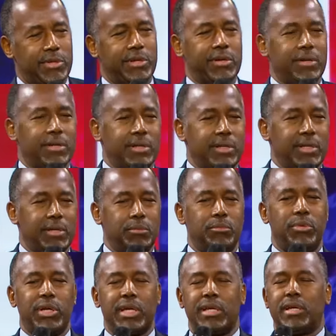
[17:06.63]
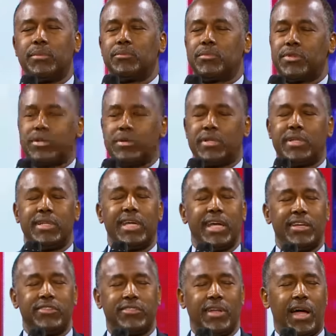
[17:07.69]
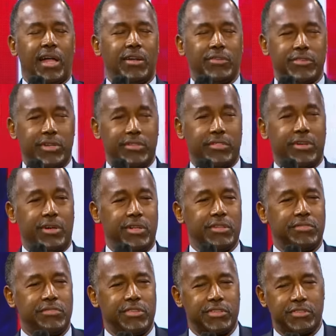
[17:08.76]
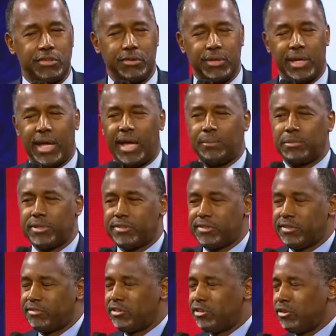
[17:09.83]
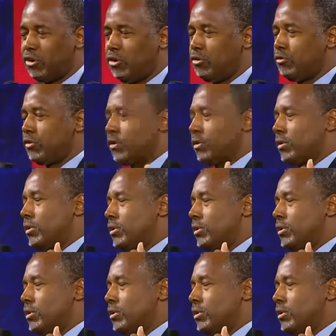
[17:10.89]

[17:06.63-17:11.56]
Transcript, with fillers: there bring it up to today's dollars, it's called a fiscal gap. It sits at over